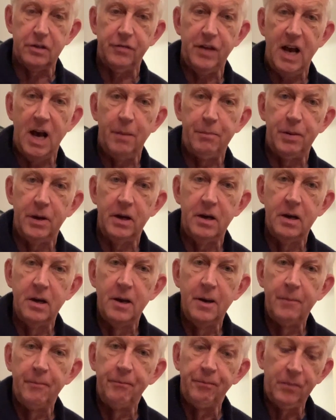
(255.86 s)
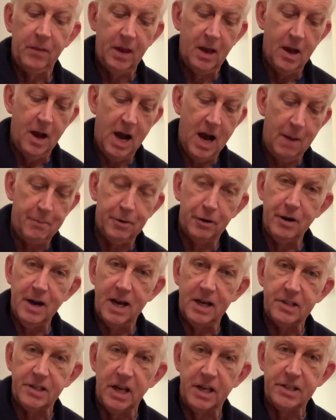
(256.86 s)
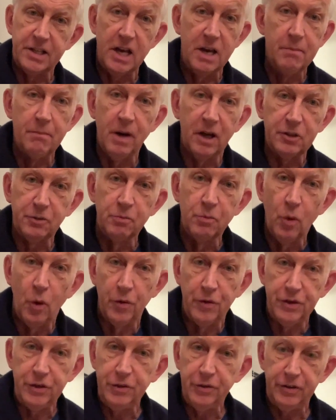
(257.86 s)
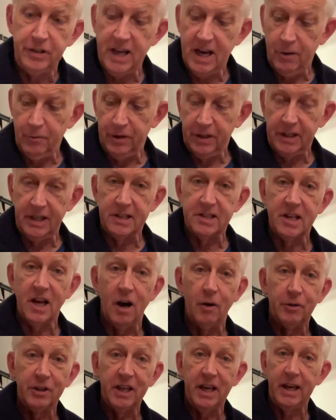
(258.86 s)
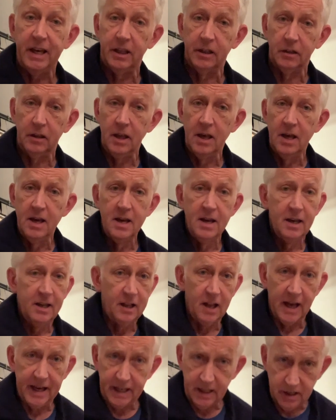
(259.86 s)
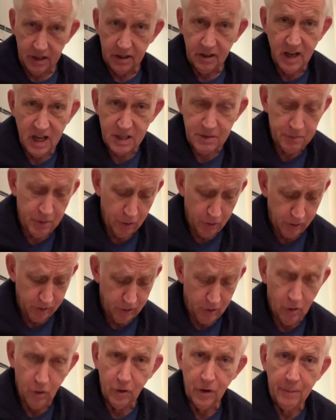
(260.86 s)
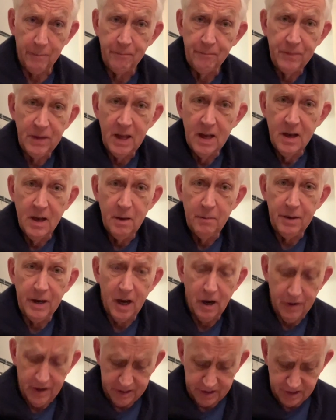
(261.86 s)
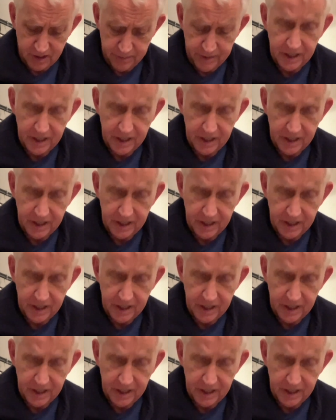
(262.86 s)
upper access here, much more than you'd get with a guitar with a heel, like a Les Paul or a PRS or something.